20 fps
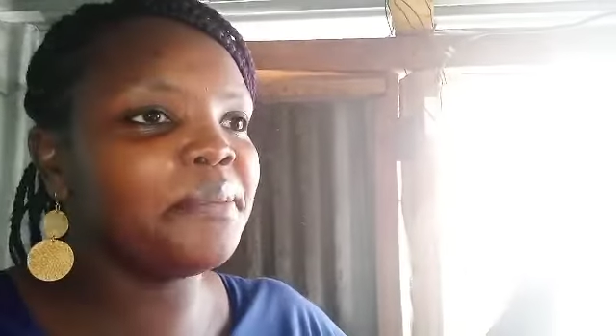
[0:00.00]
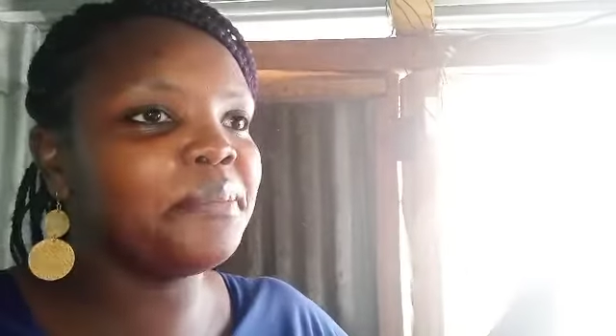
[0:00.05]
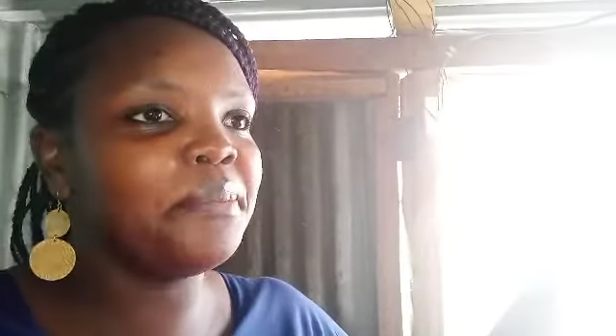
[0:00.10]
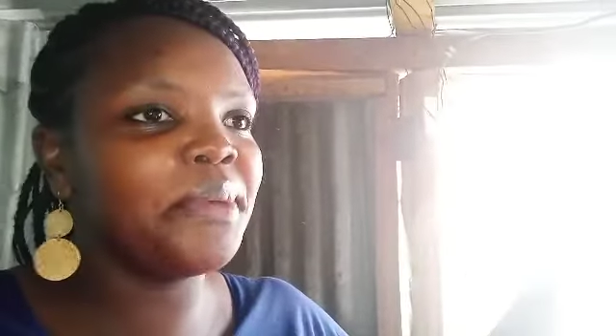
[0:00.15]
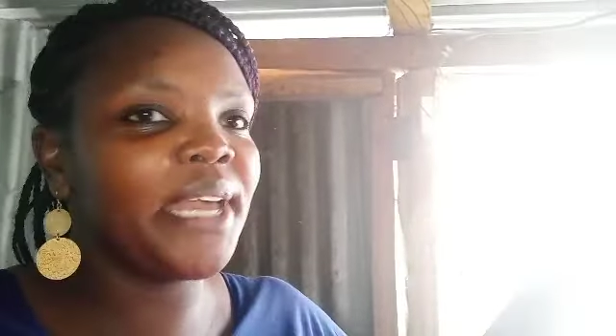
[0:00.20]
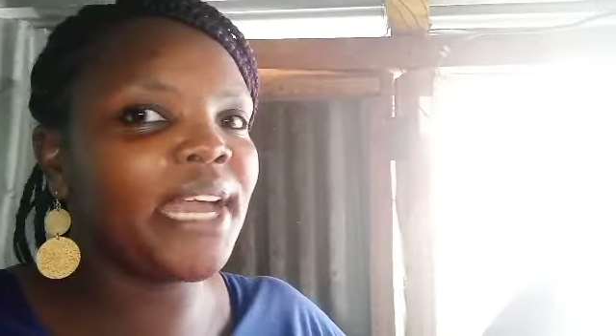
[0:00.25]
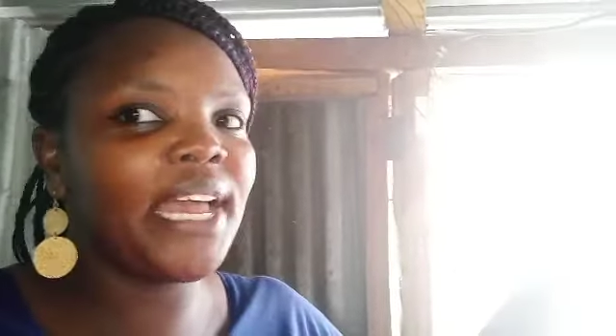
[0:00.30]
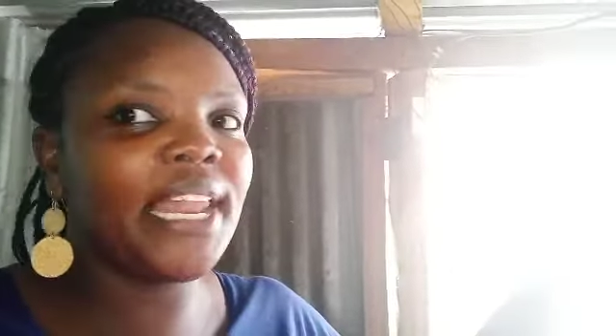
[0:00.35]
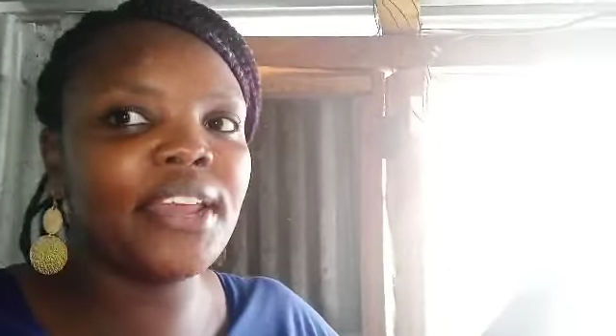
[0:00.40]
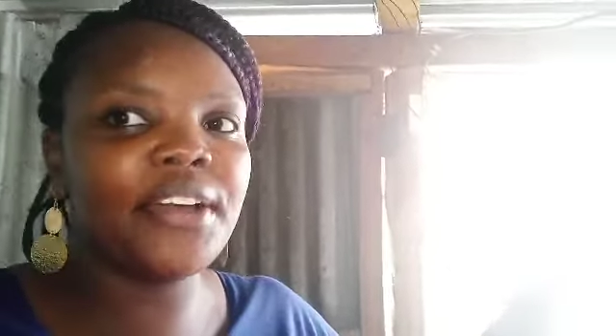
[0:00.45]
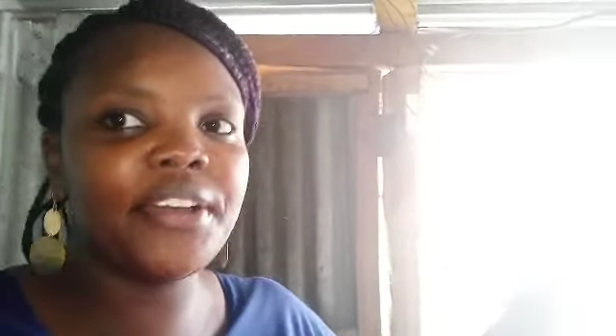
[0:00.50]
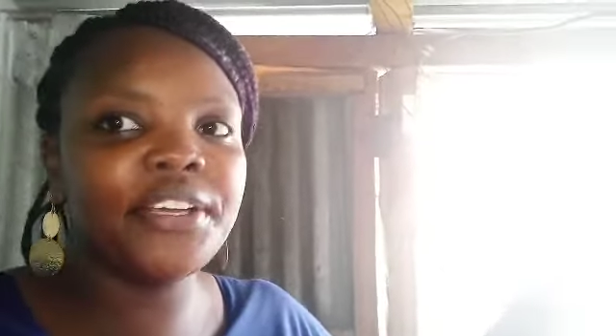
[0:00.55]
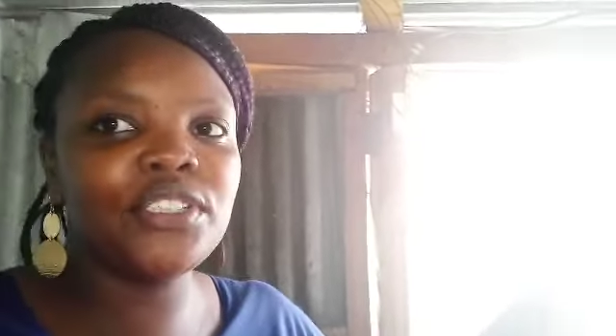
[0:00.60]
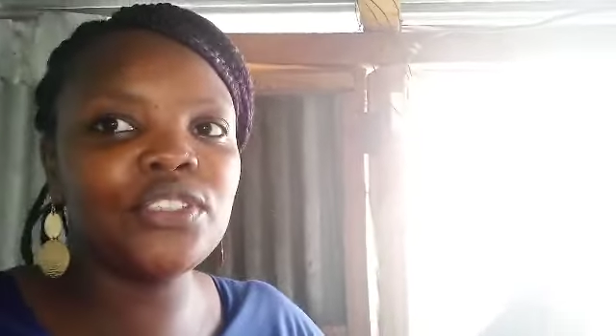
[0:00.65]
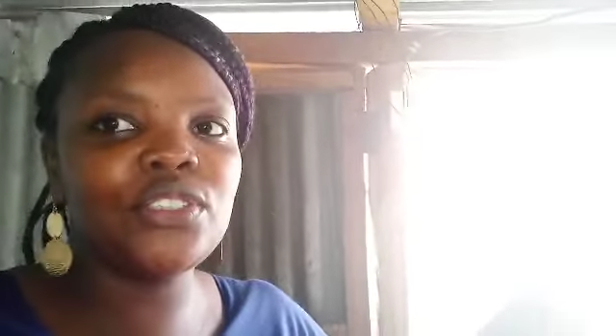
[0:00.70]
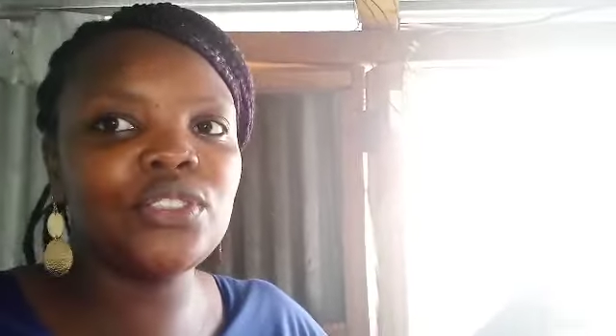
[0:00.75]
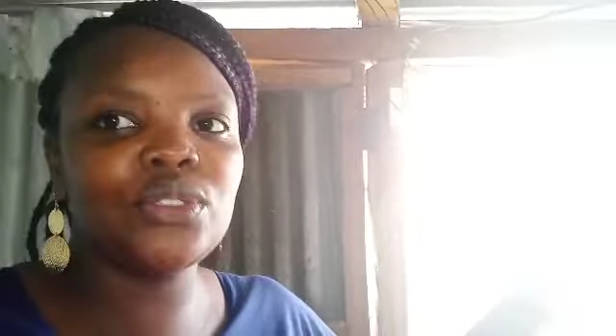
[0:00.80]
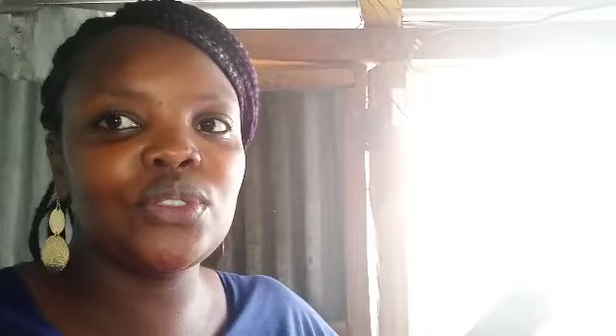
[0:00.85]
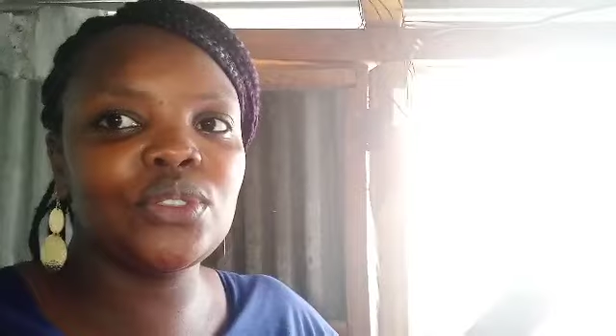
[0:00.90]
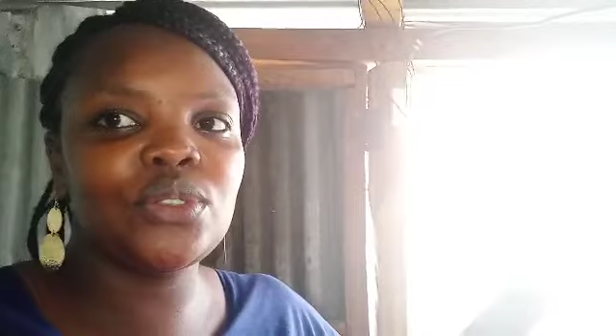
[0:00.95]
be allowing
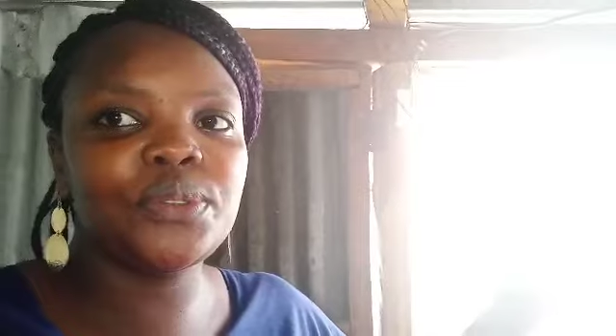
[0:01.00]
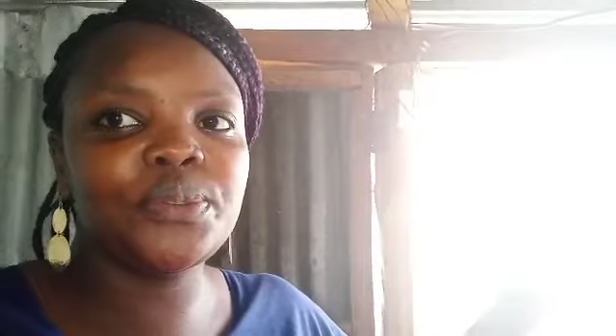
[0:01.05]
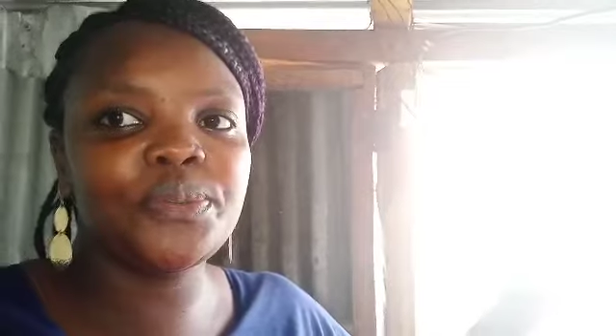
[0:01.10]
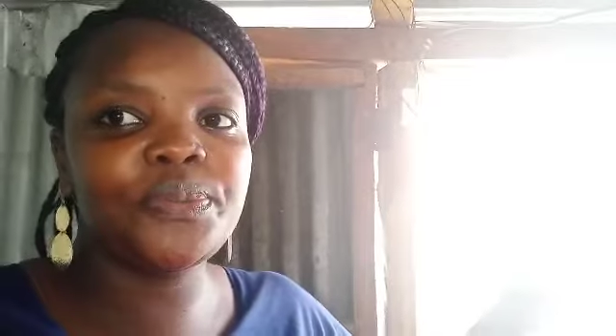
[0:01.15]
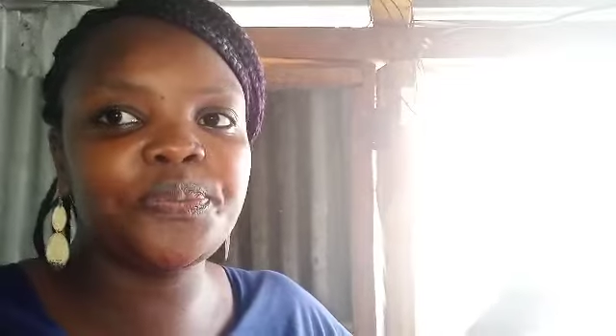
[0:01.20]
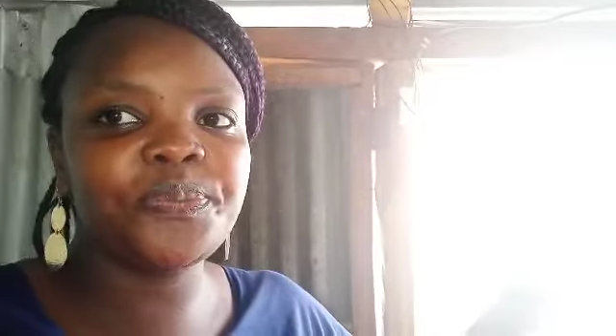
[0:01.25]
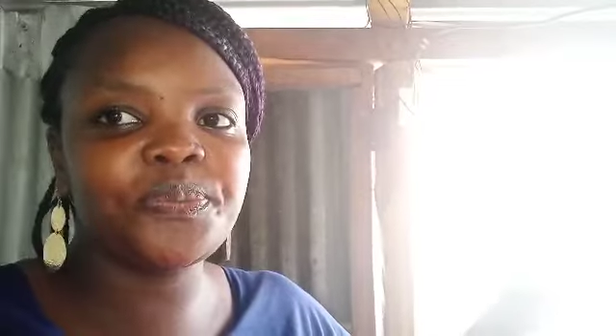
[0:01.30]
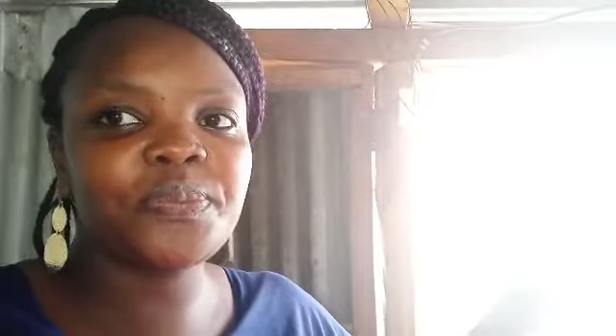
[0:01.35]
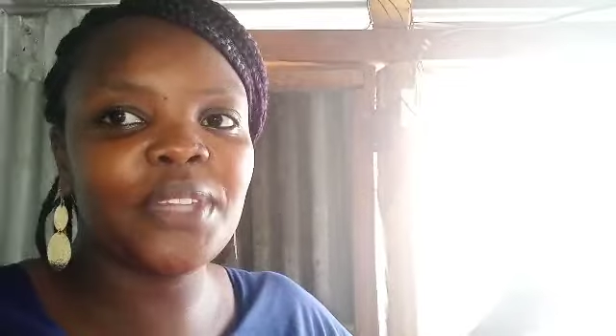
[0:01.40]
to